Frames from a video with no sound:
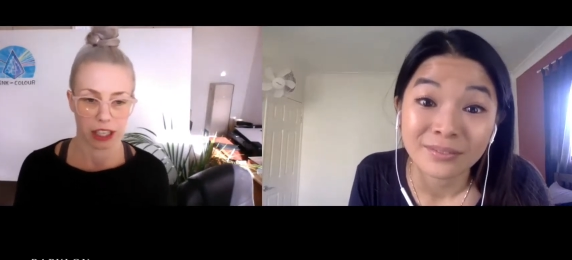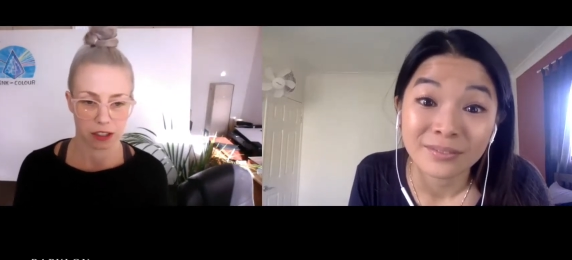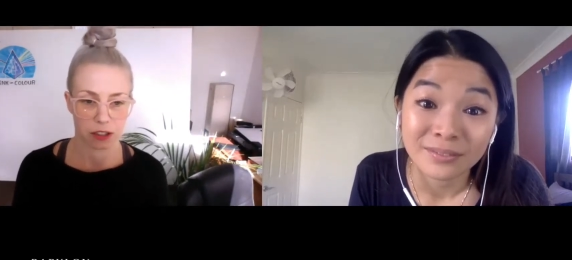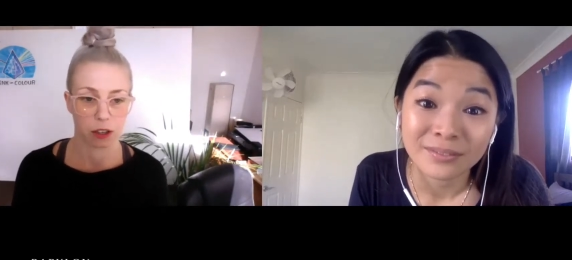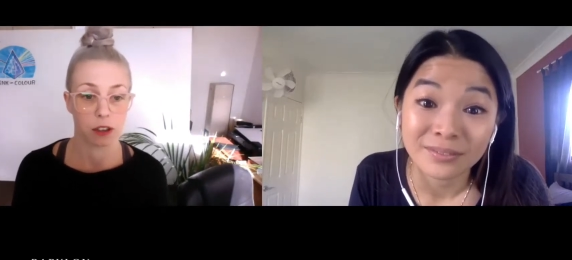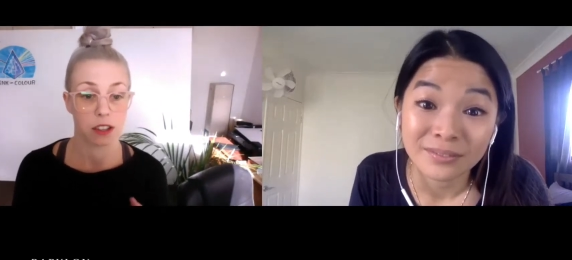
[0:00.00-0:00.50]

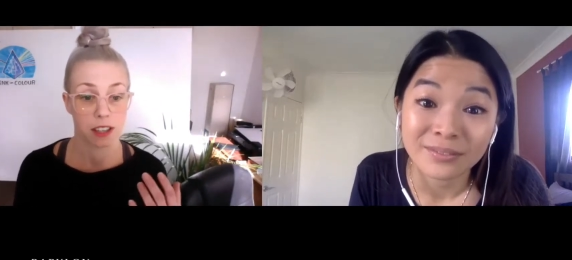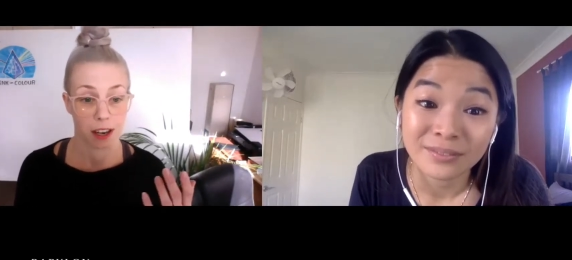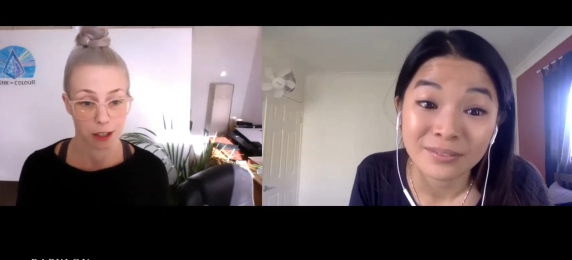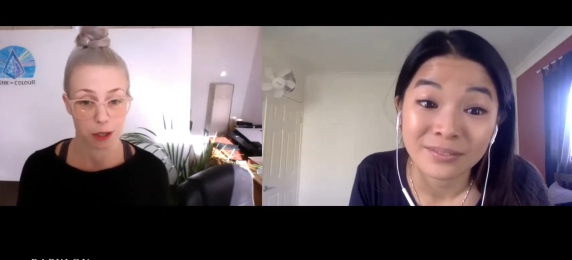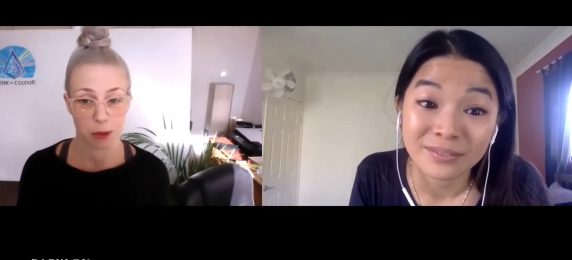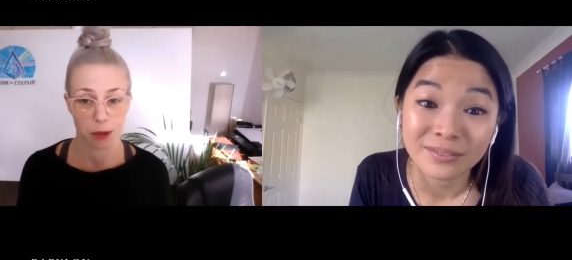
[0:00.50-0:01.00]
Speaker 1: So I started
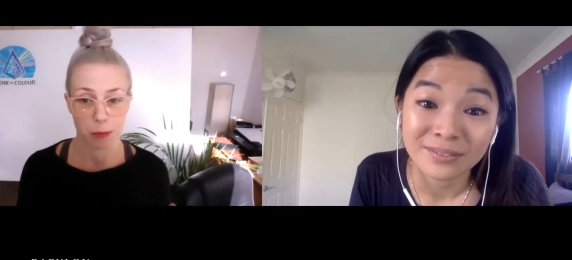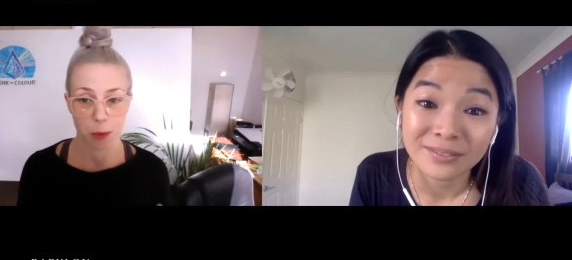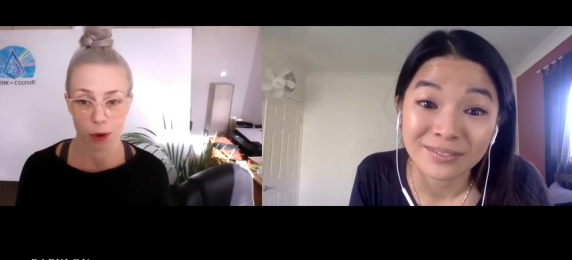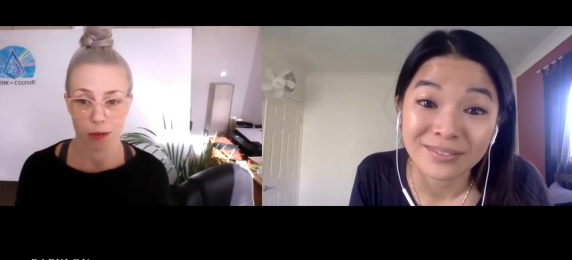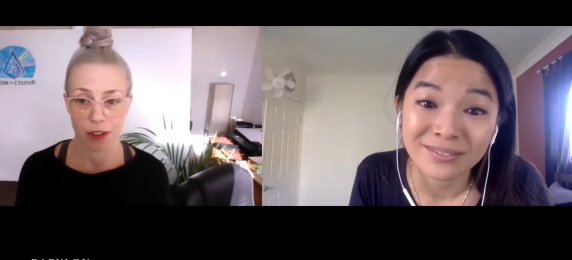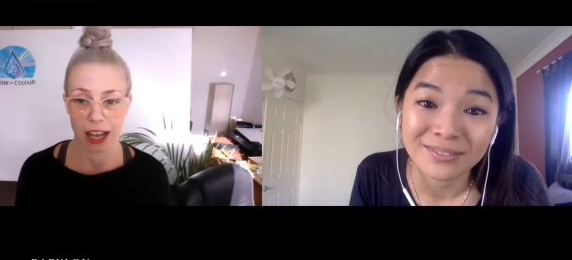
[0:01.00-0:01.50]
doing more
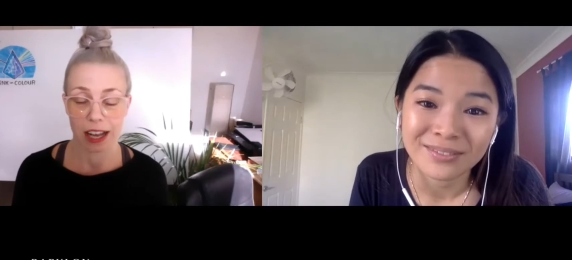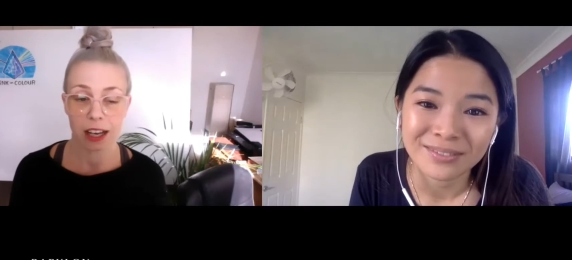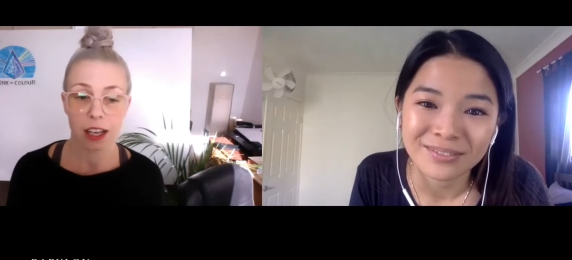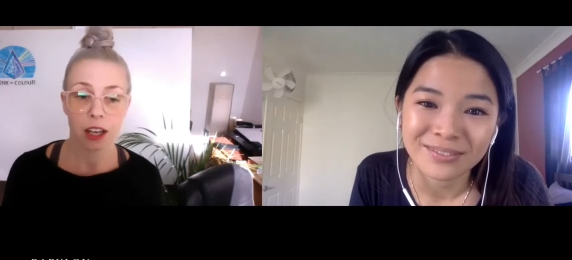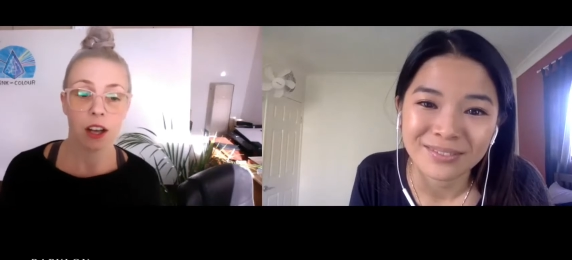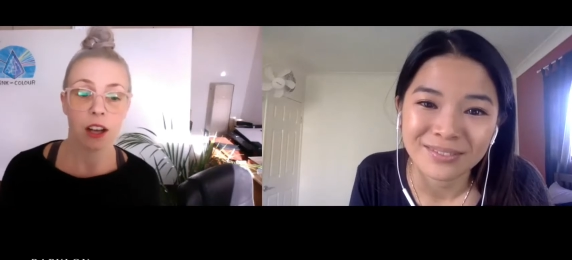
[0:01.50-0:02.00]
of that
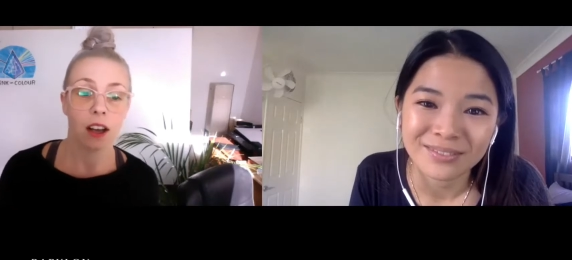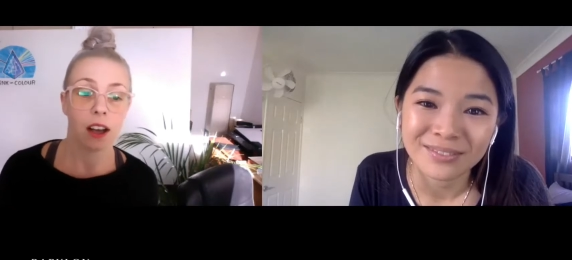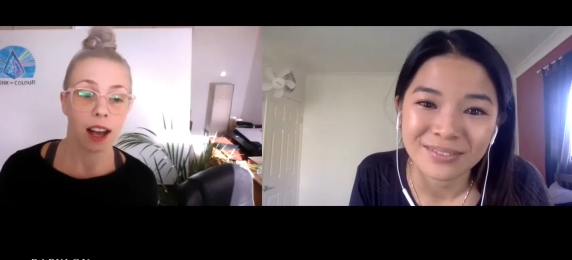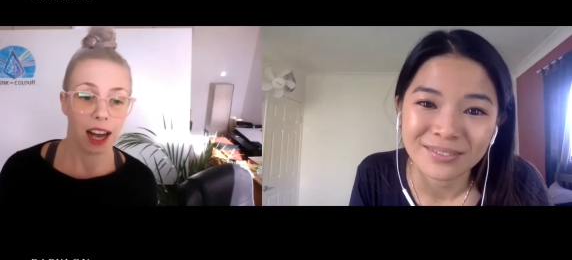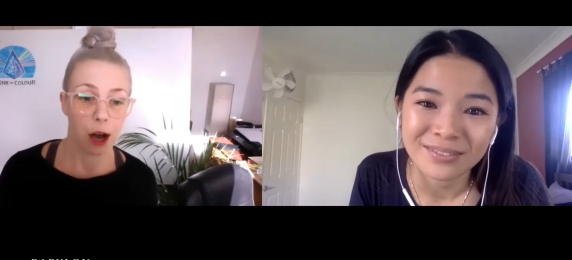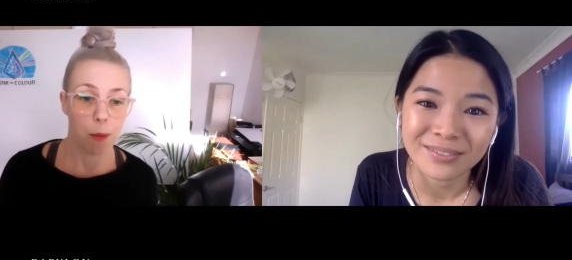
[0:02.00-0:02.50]

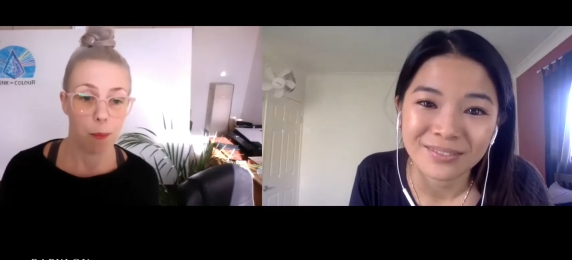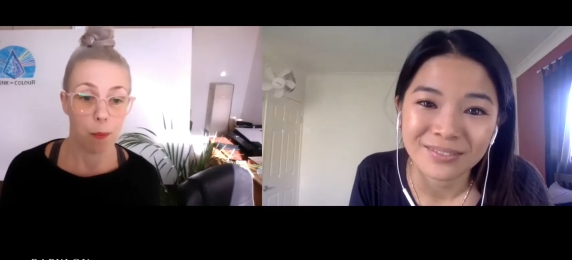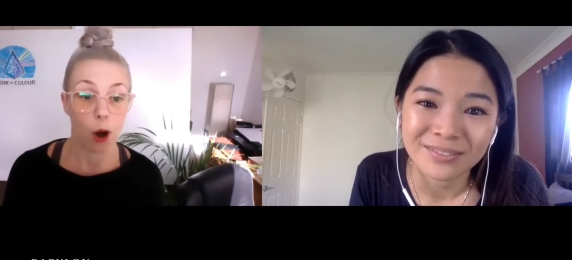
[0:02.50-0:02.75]
um,